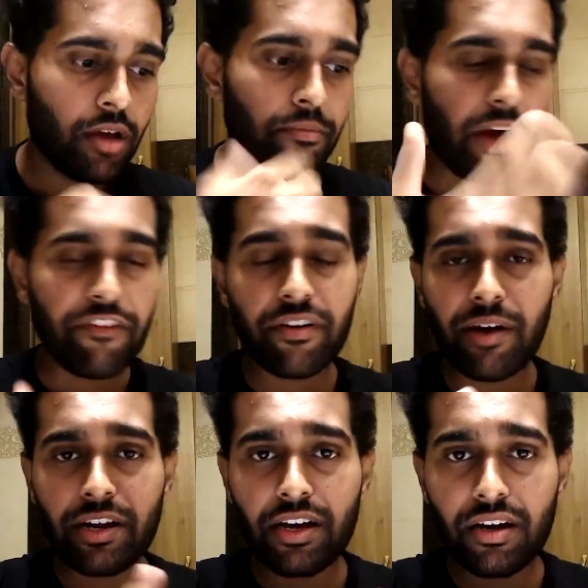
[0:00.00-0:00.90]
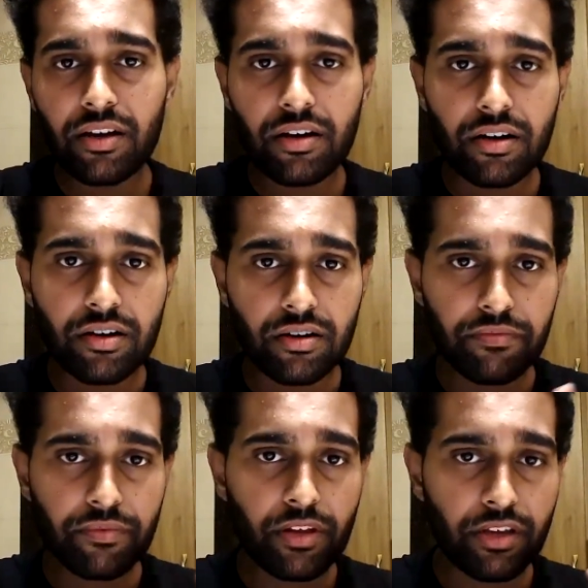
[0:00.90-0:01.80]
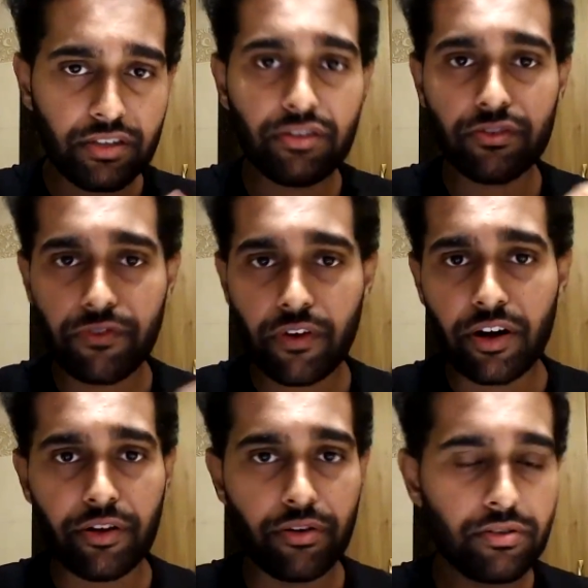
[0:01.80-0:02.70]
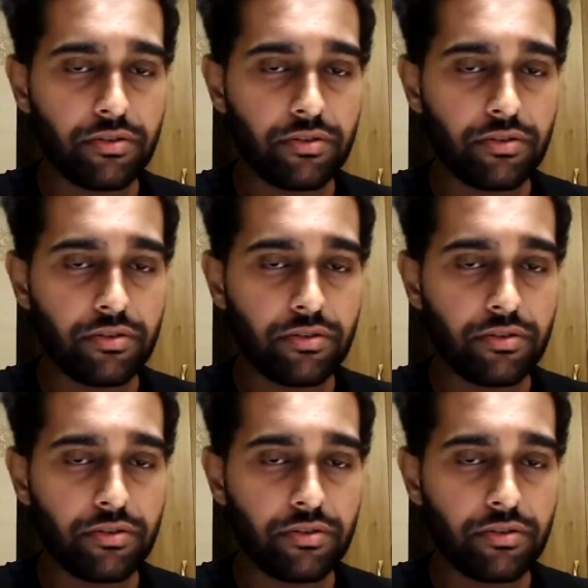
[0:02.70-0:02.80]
Pyfermata is used for Arduino.